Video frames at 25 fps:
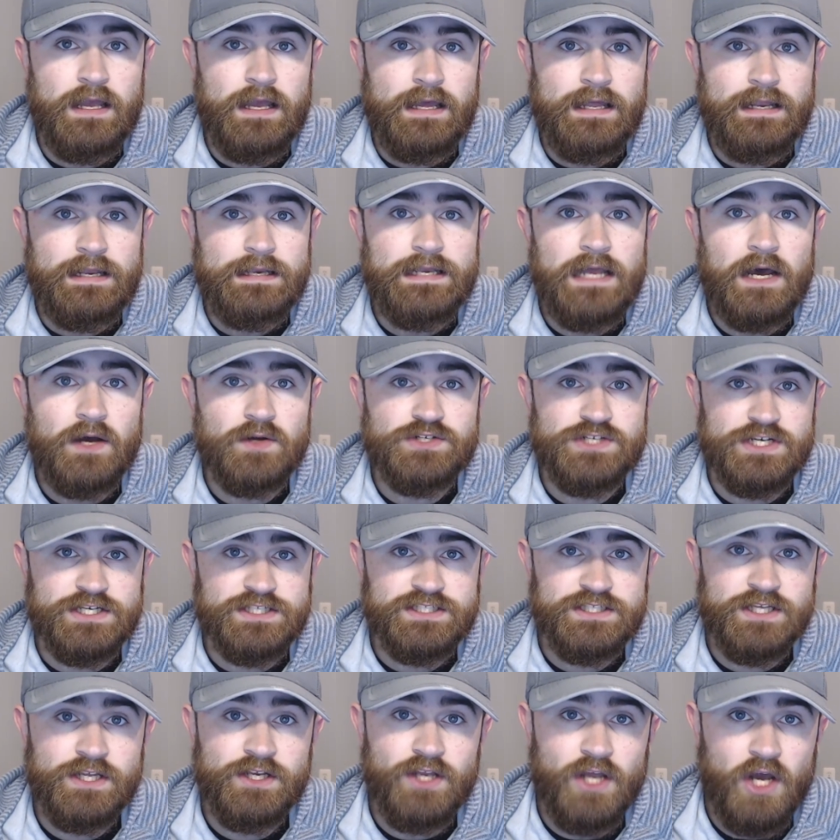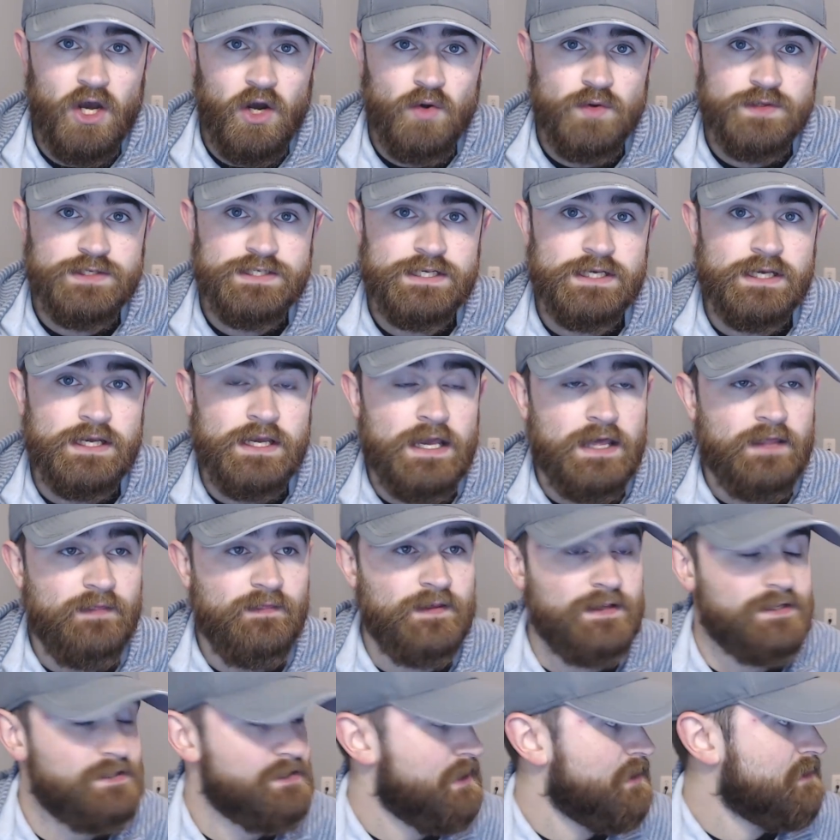Now, just to note,
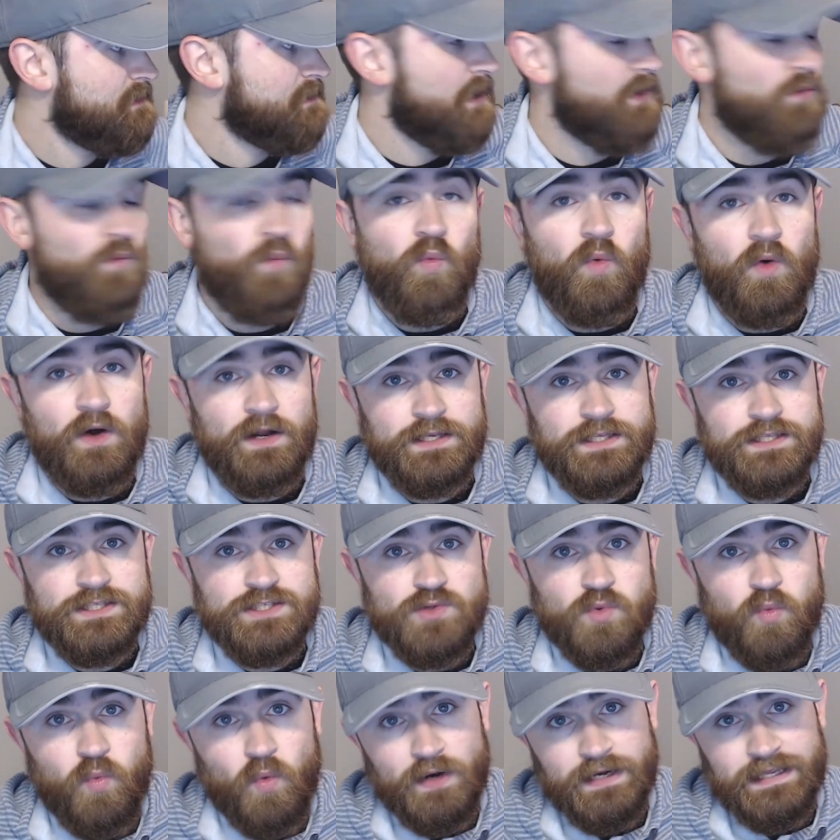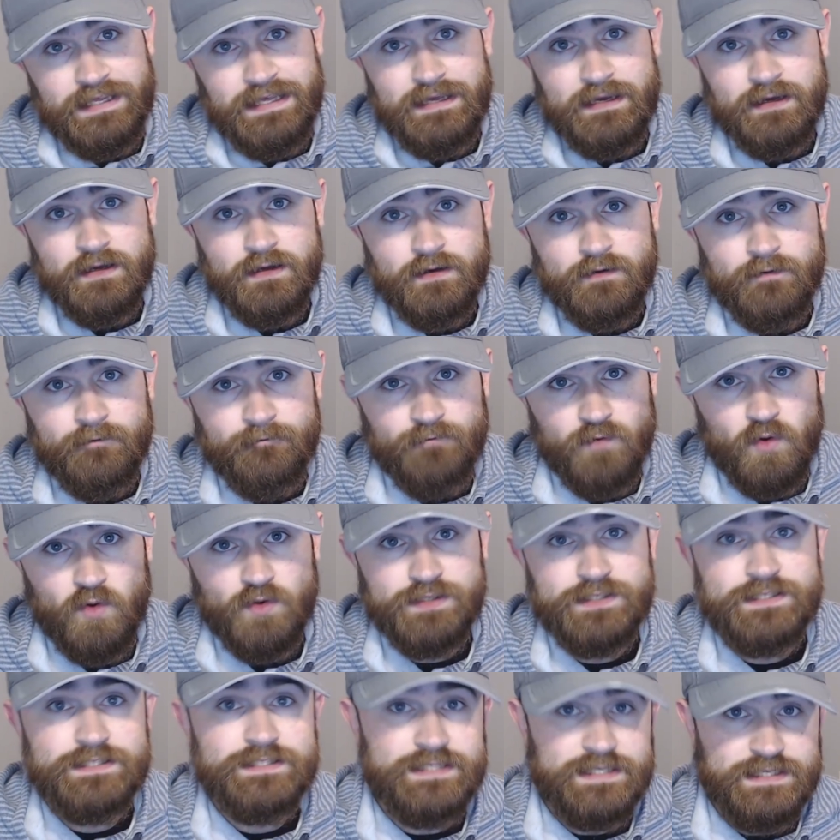this is a 120
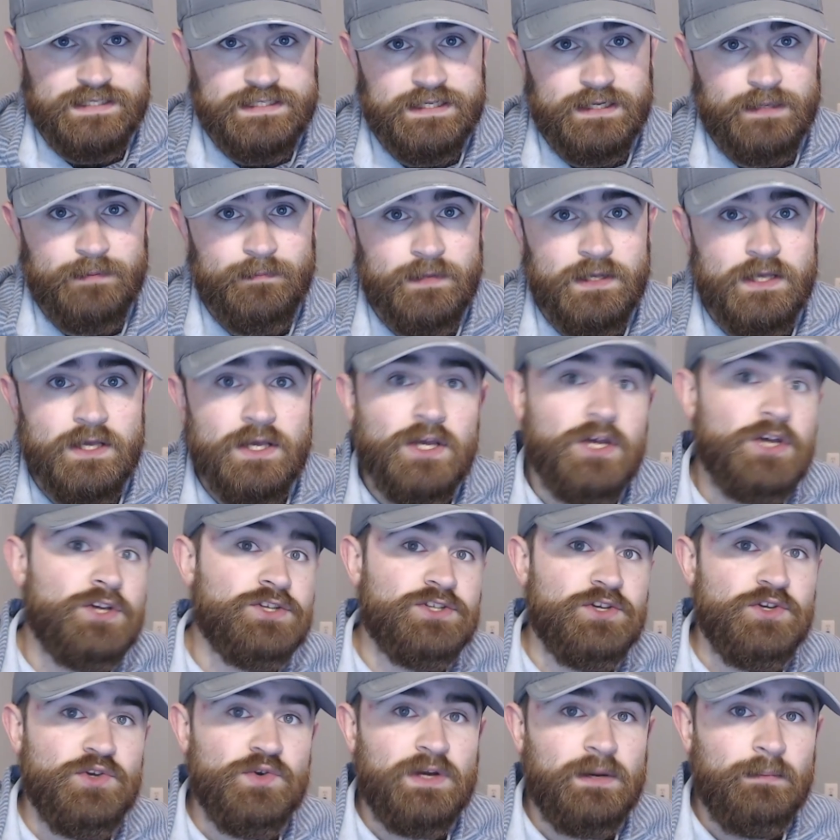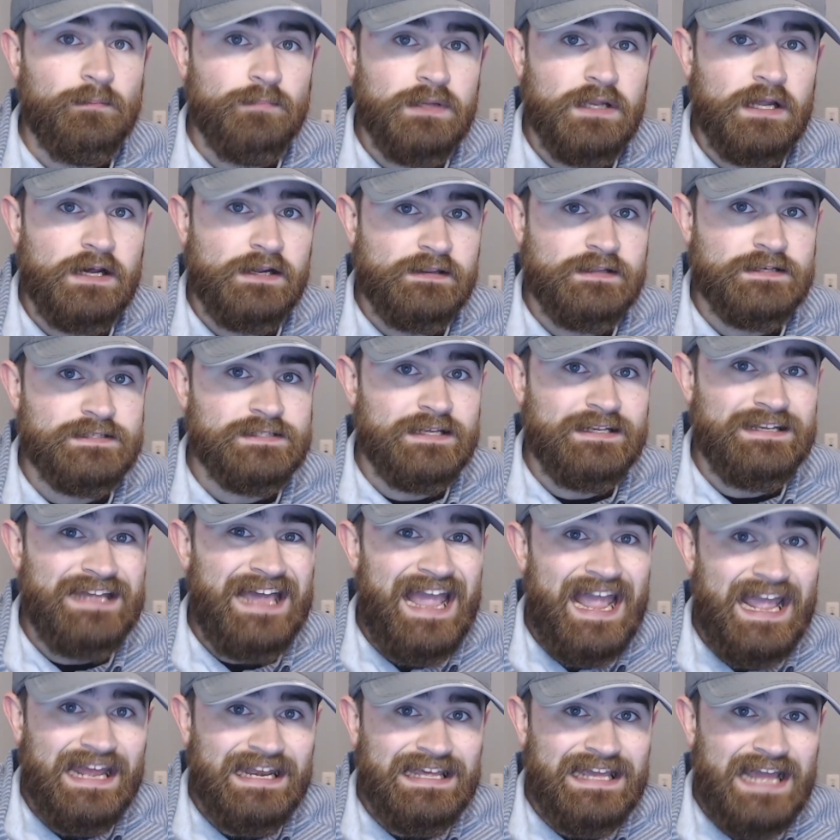volt system, so you can plug this
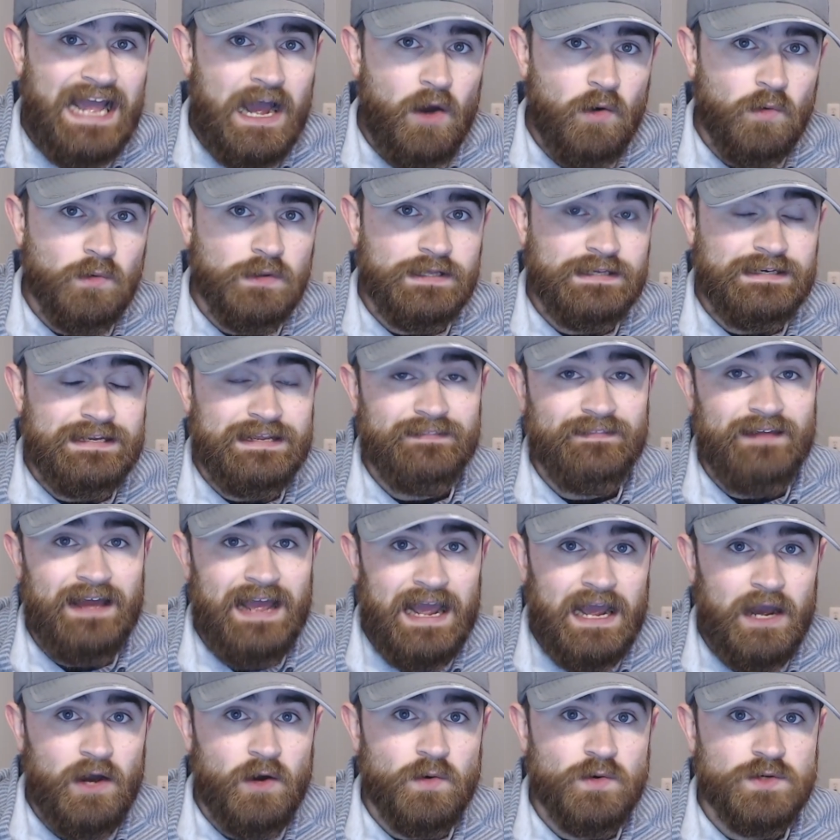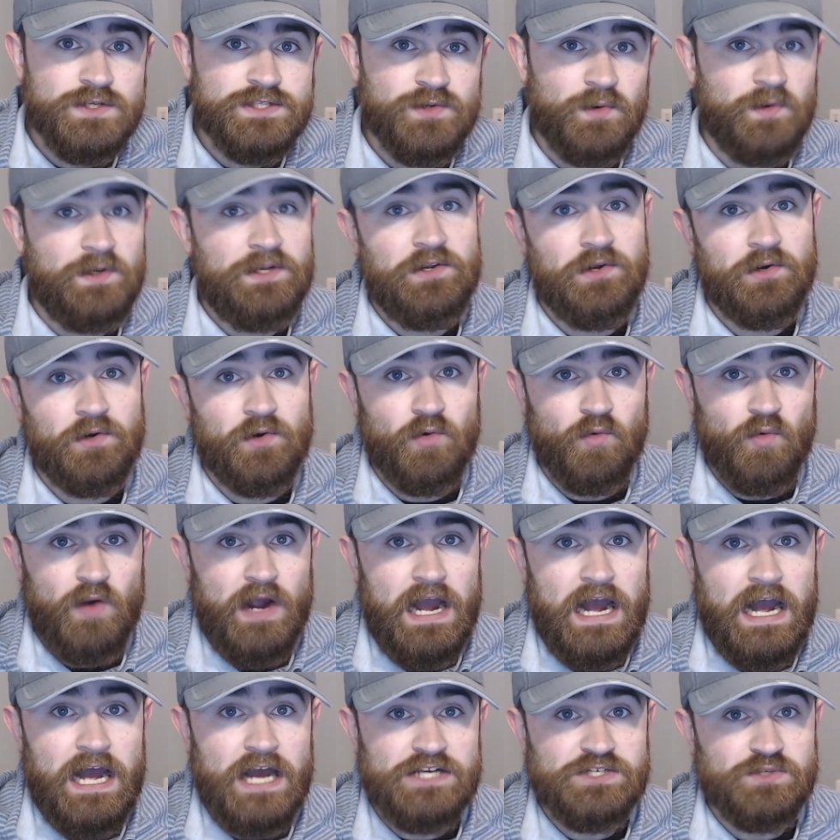into any outlet in the house or in your
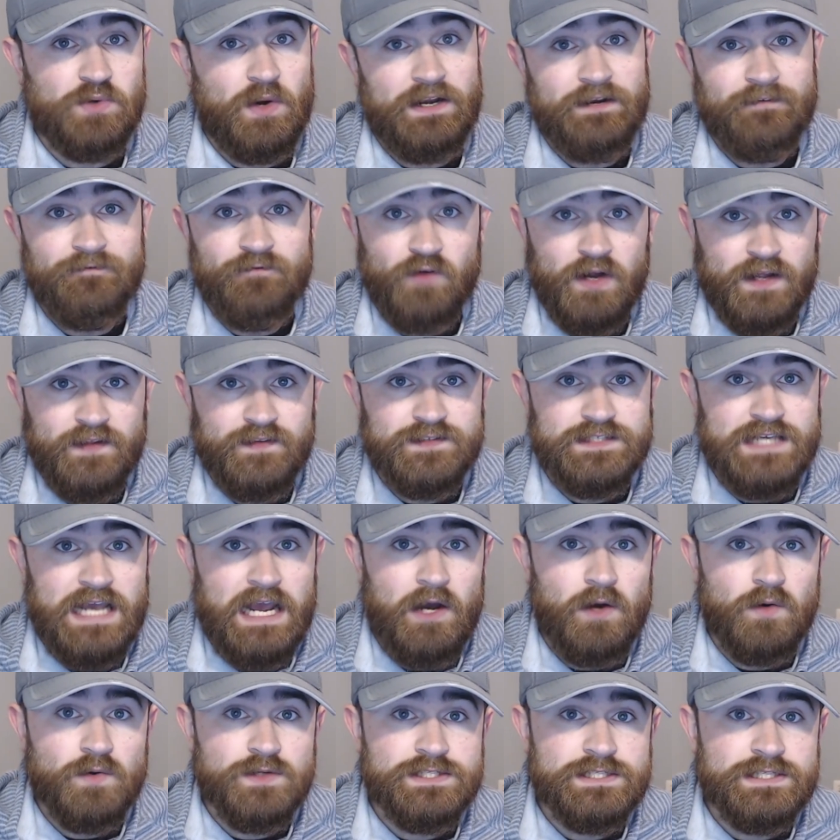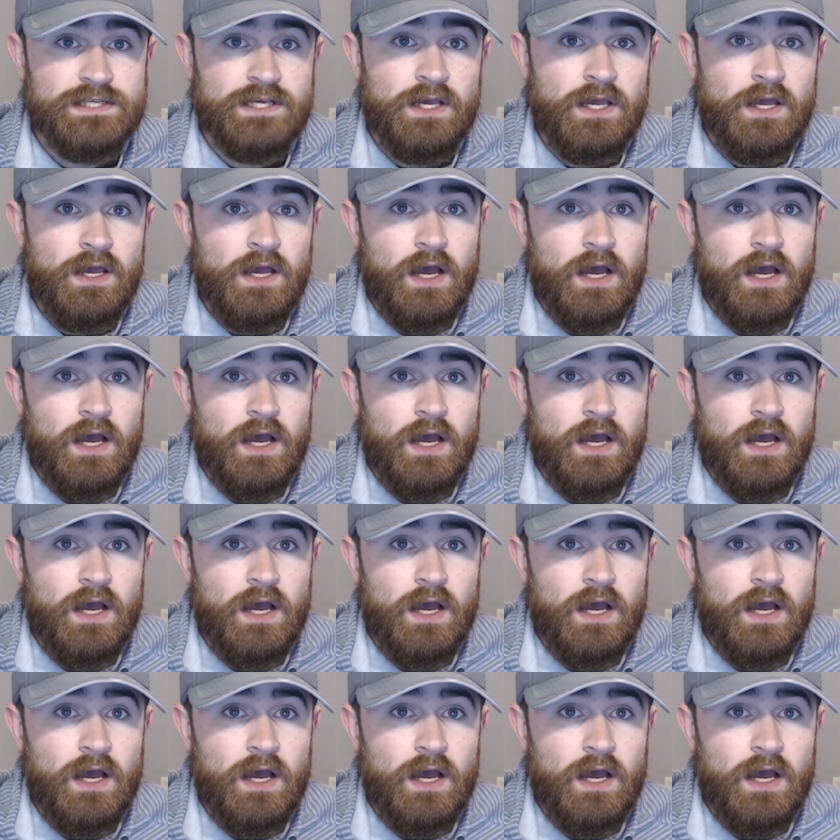garage or at a friend's house.